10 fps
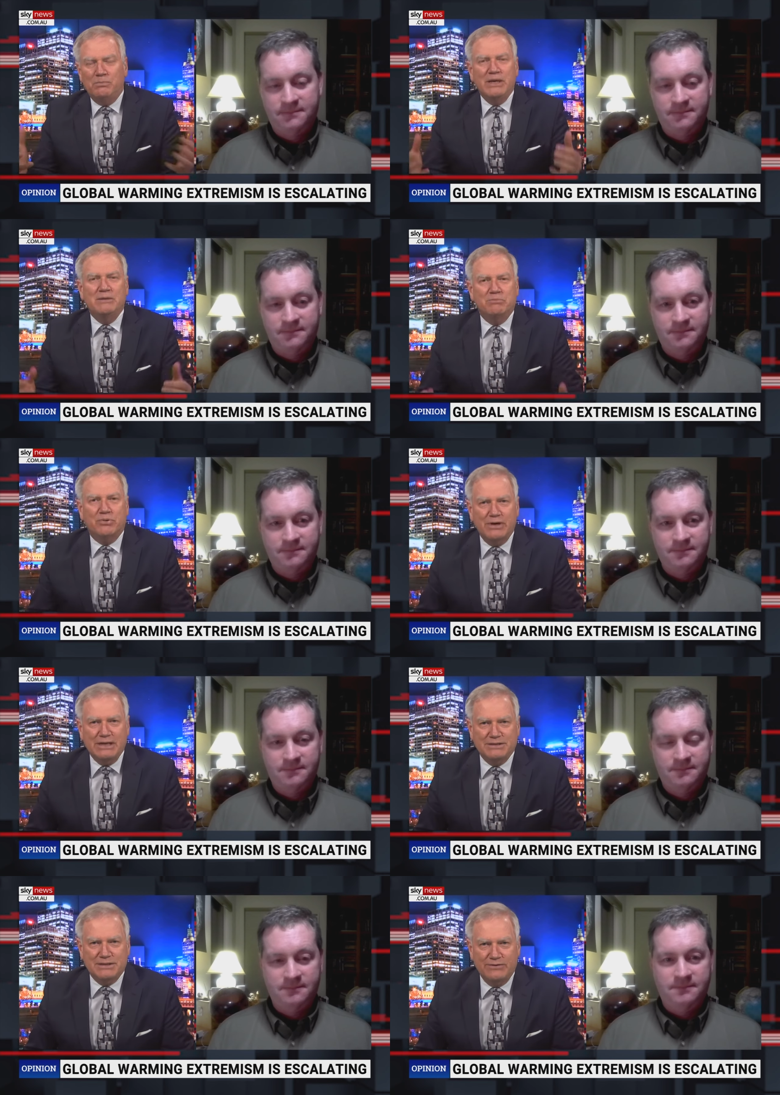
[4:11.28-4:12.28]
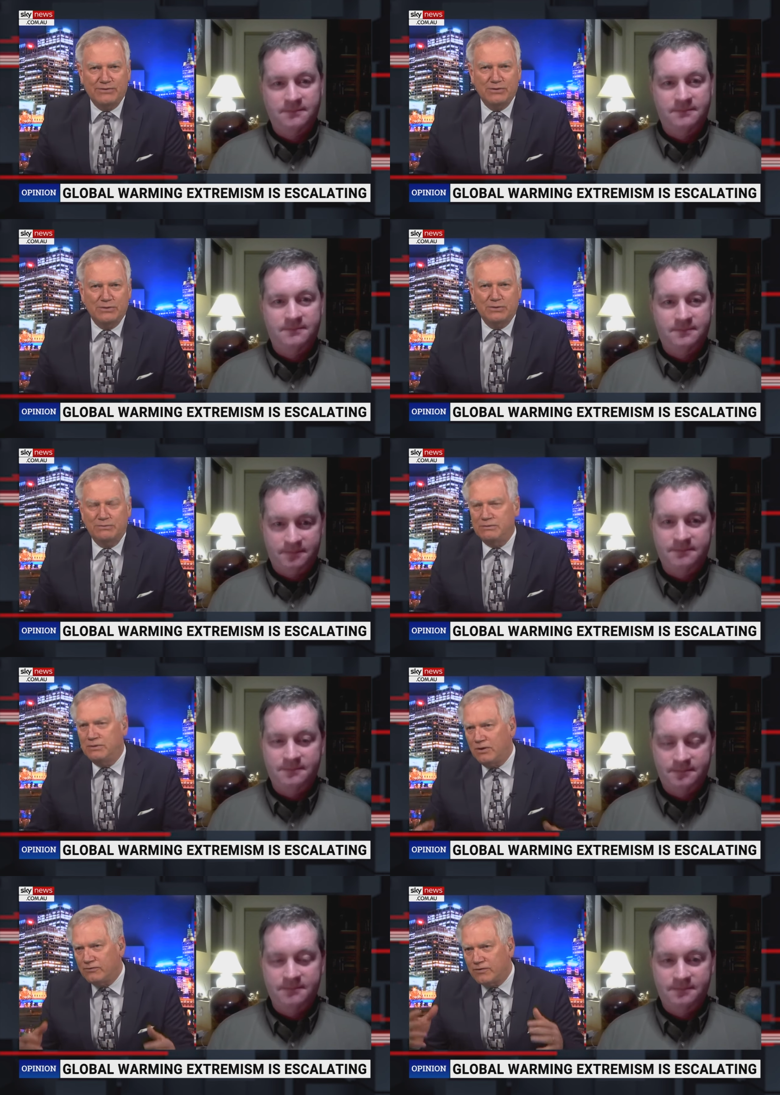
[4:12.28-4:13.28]
Speaker 1: be impressed if you're
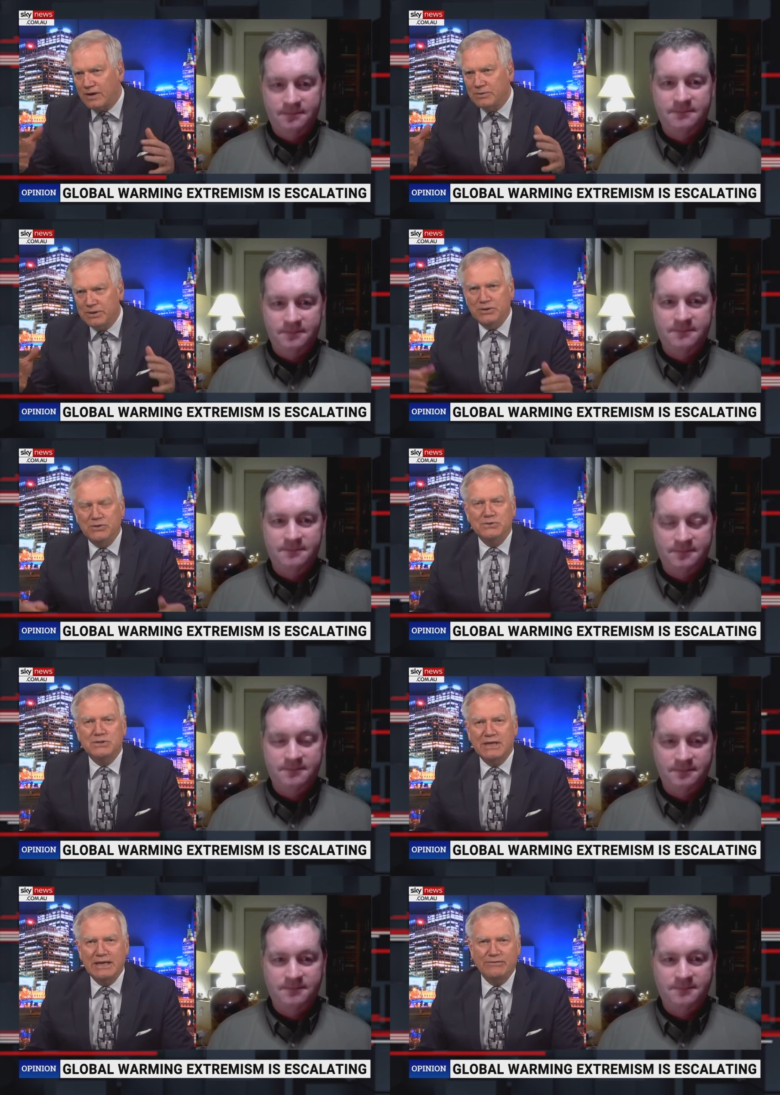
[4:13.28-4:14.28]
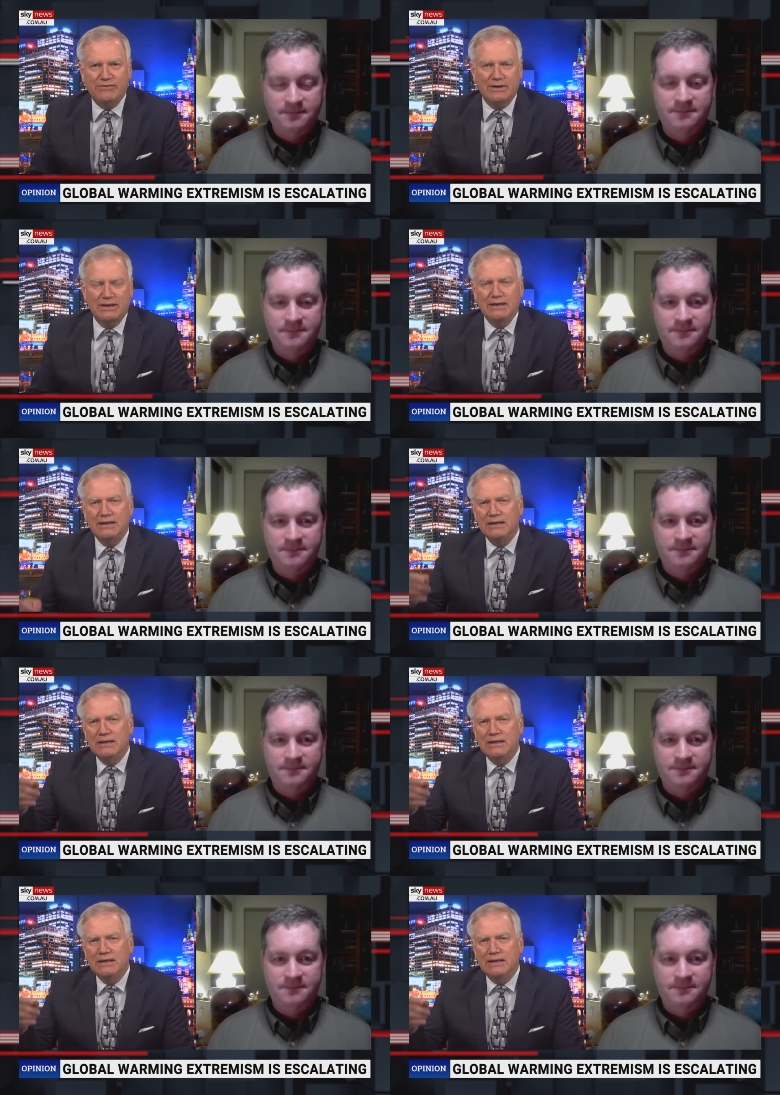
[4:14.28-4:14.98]
not following the news carefully